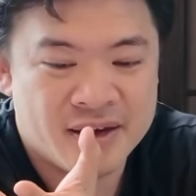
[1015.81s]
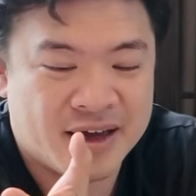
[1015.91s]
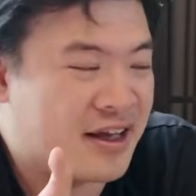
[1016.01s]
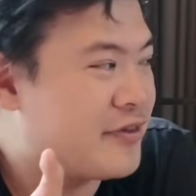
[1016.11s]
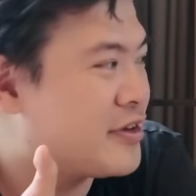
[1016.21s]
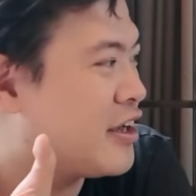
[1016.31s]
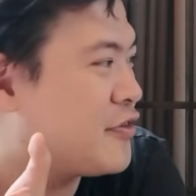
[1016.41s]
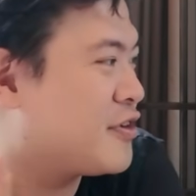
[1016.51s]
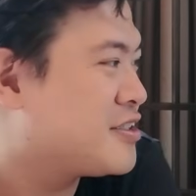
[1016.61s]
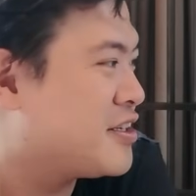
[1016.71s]
at the end of the day, if you're
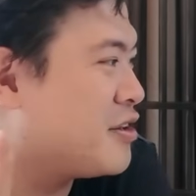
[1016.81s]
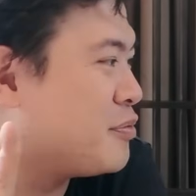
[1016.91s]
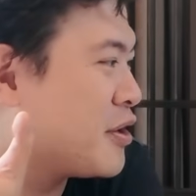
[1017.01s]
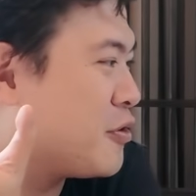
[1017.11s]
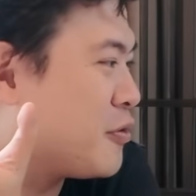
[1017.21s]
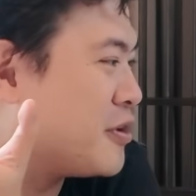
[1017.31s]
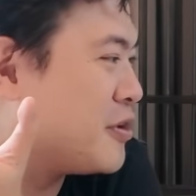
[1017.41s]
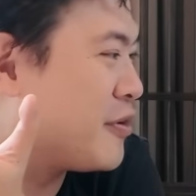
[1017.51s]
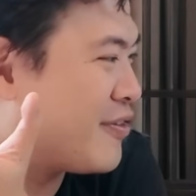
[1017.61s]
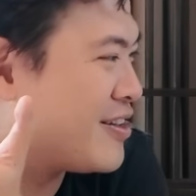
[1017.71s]
not staking Bitcoin, what are you
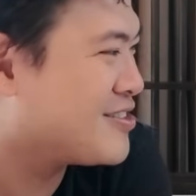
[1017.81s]
doing, right?